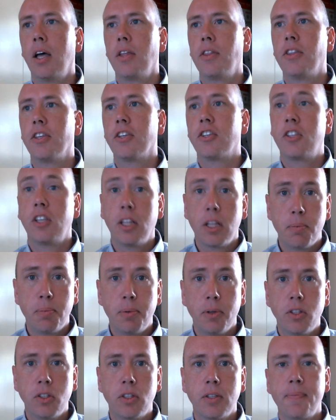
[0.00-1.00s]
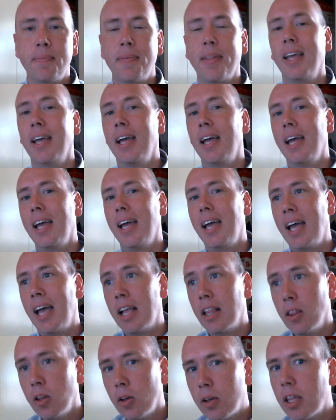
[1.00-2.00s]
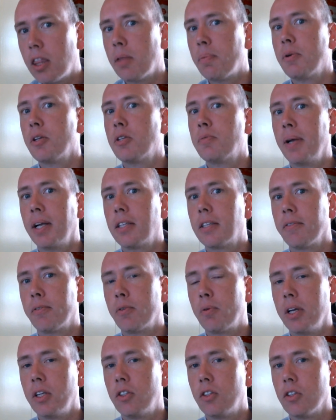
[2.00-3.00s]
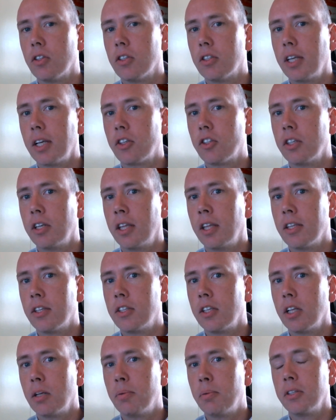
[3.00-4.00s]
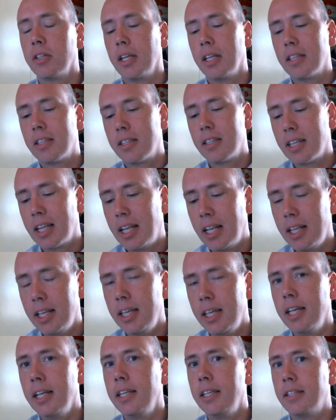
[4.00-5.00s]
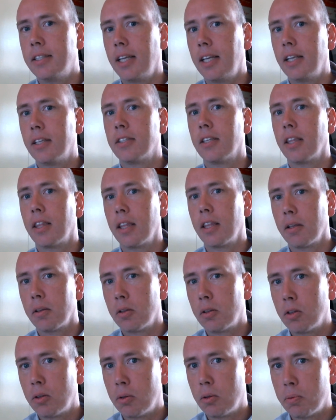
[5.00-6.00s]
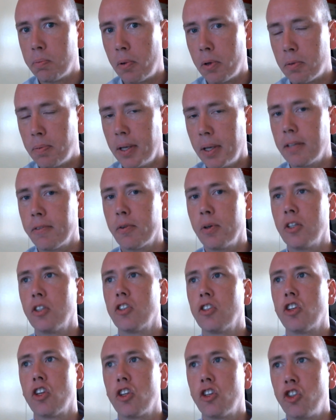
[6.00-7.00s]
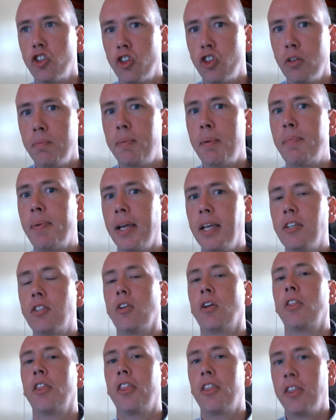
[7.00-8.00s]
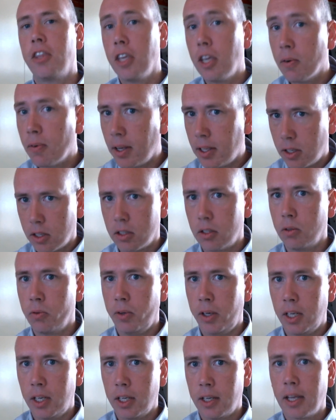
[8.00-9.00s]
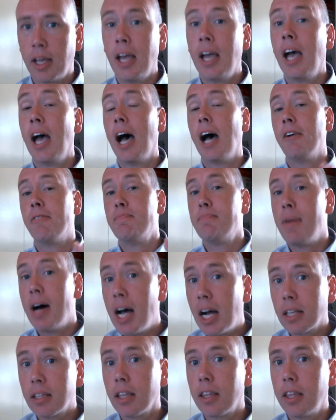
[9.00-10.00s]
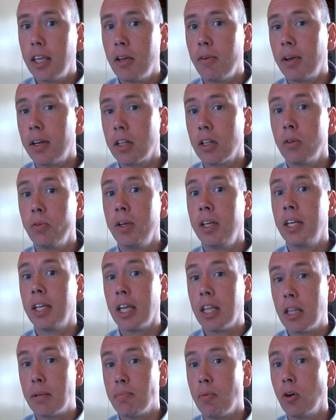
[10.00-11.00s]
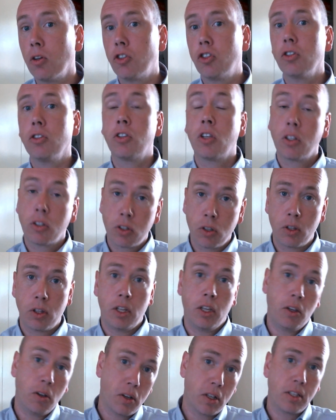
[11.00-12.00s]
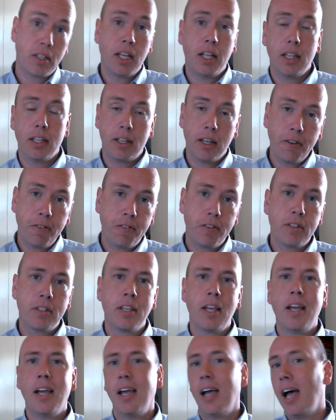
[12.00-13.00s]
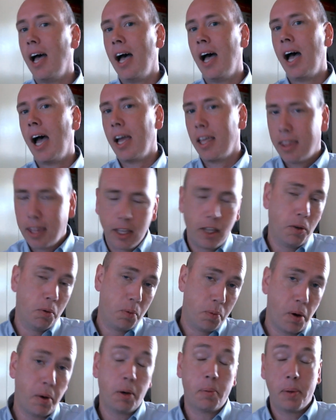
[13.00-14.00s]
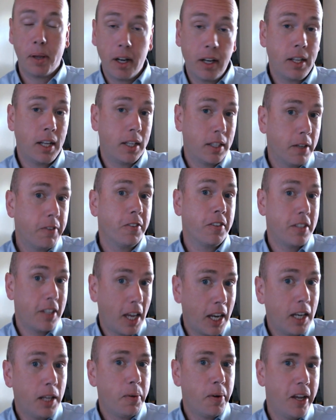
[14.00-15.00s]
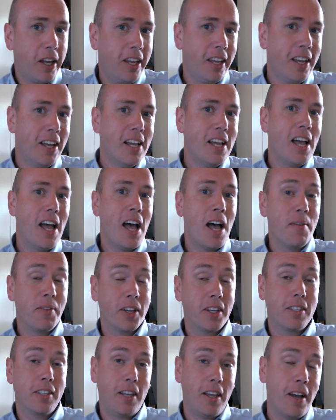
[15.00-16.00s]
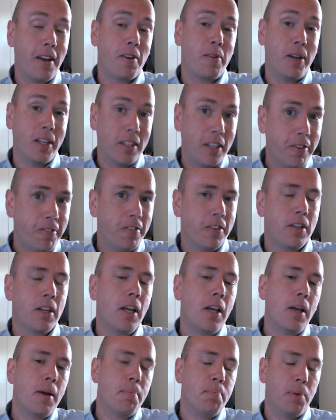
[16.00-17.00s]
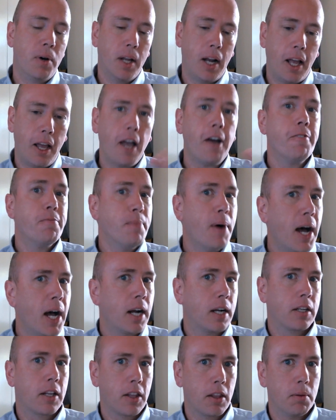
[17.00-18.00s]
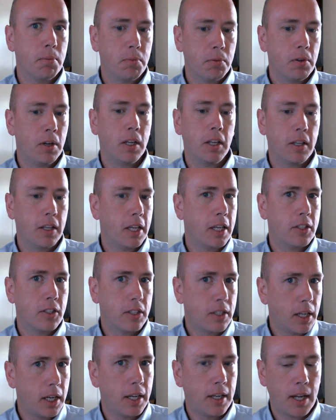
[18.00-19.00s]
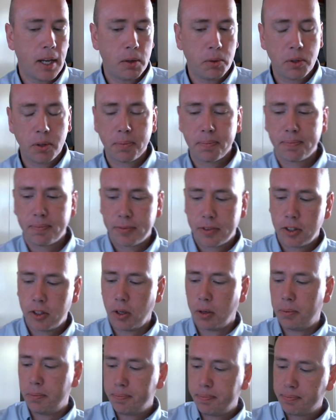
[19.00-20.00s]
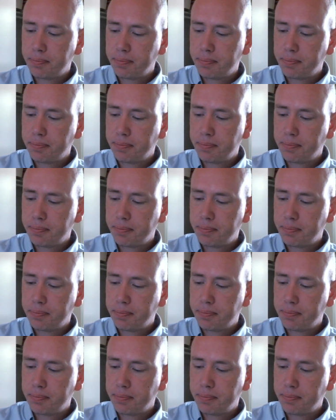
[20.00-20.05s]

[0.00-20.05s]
syllabus. Look at the perspective questions section in the syllabus. It clearly states that the perspective questions should be based on the theoretical reading. I've marked the theoretical reading in the modules so that you can tell the difference. I think you would probably be able to tell the difference anyway because they are quite different, but I have marked them right, in case there's any doubt. So